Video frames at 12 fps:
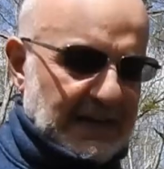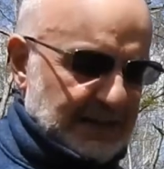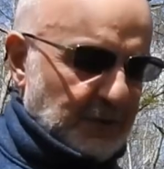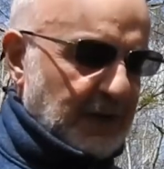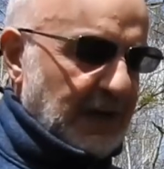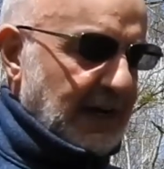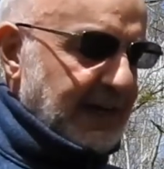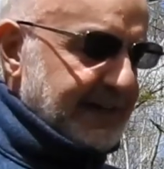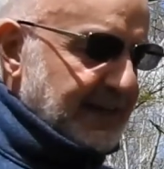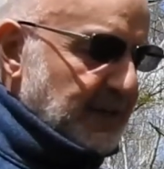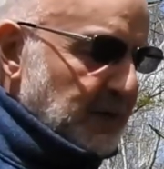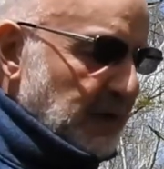So what I'd like
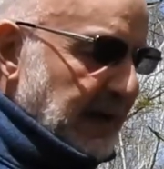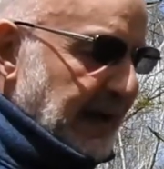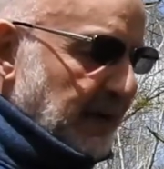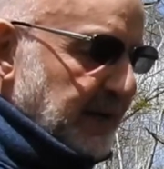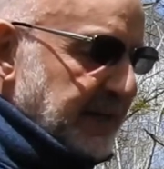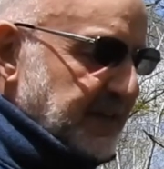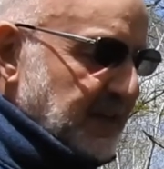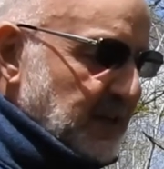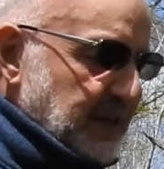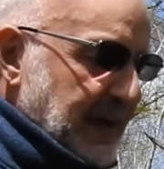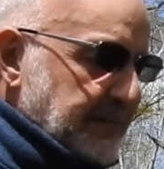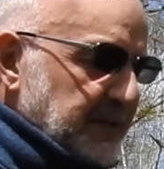to do now is to
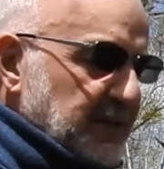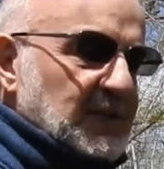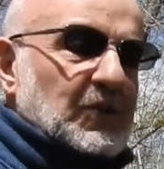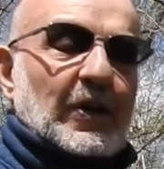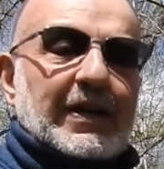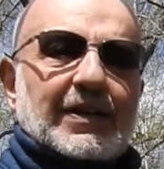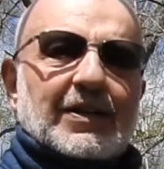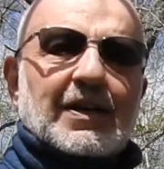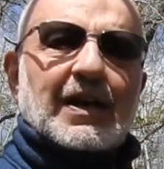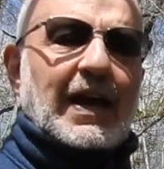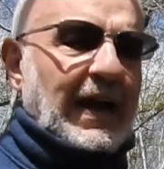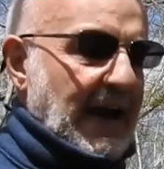demonstrate
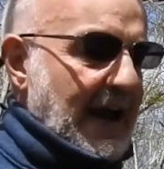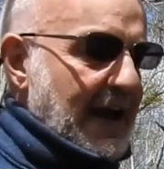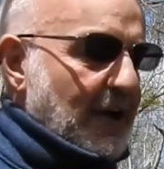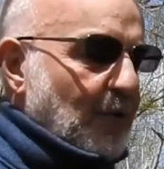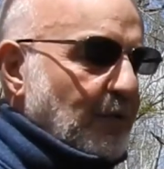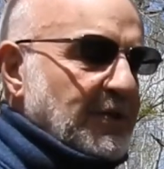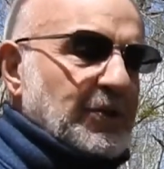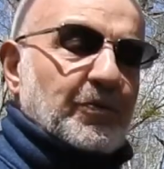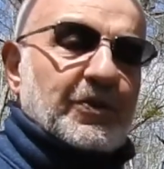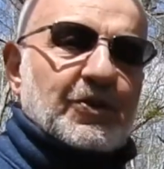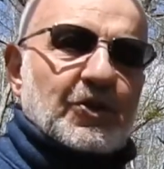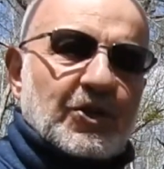how to
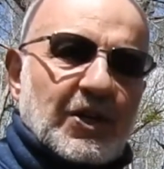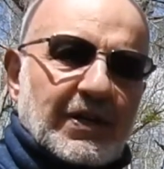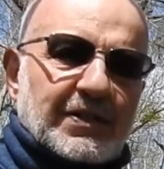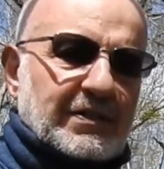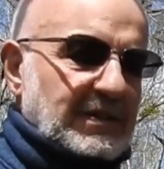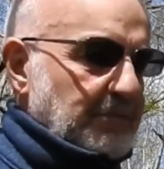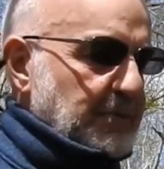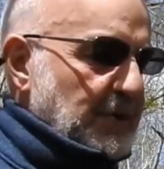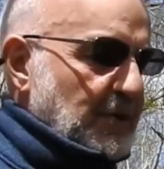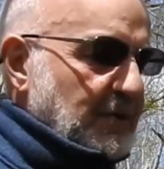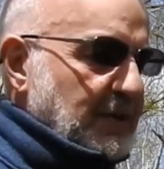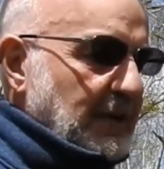adjust the
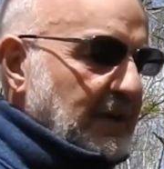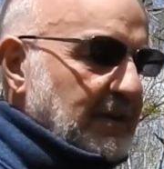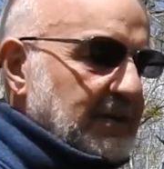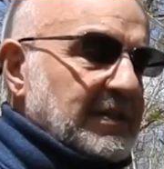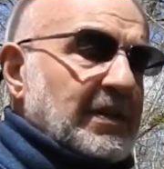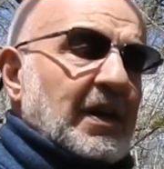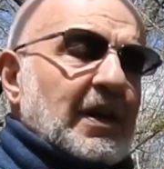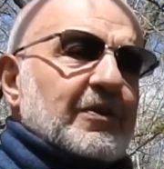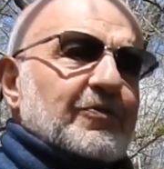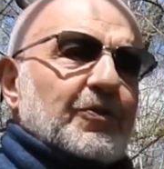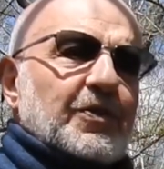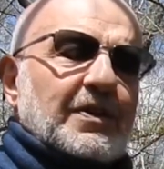binoculars
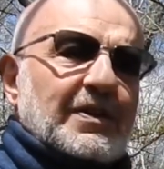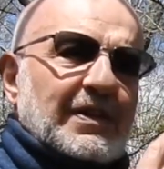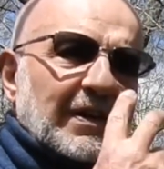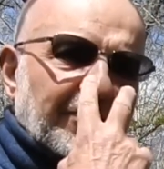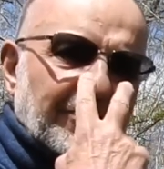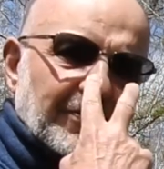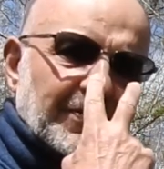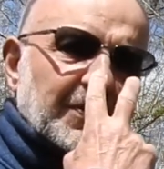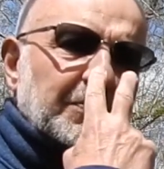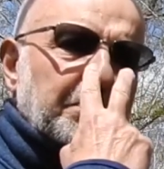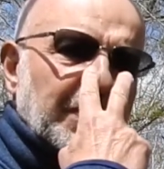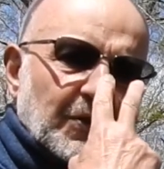for the
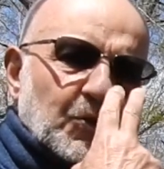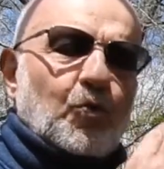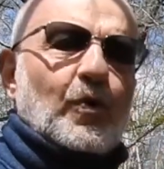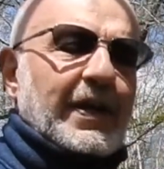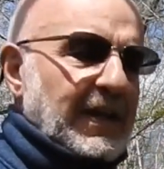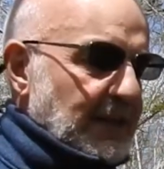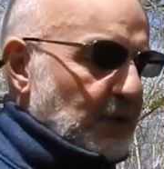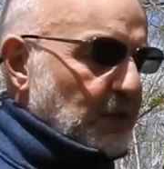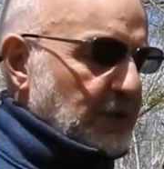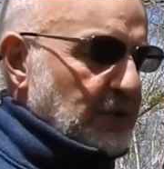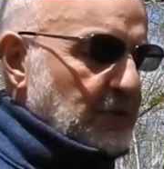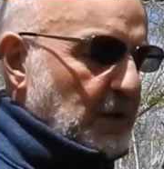difference between your
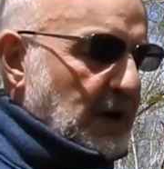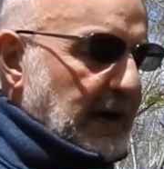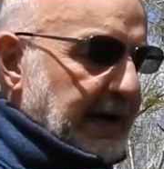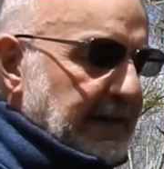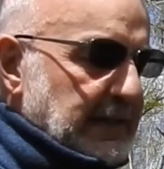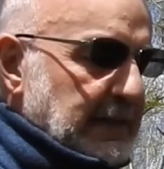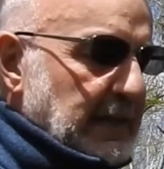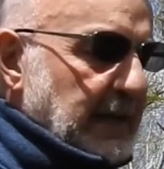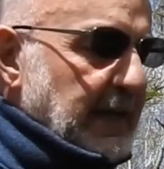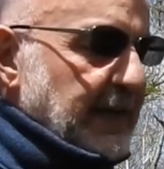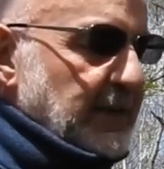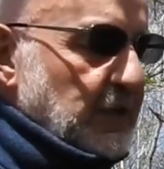two eyes.
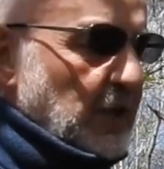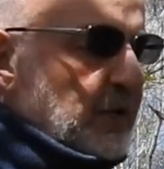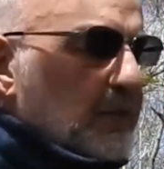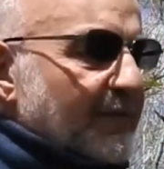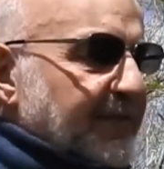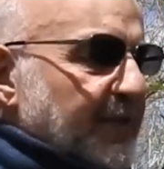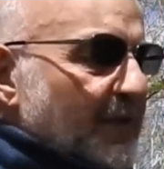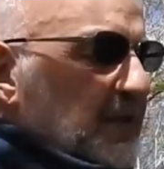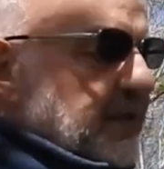So first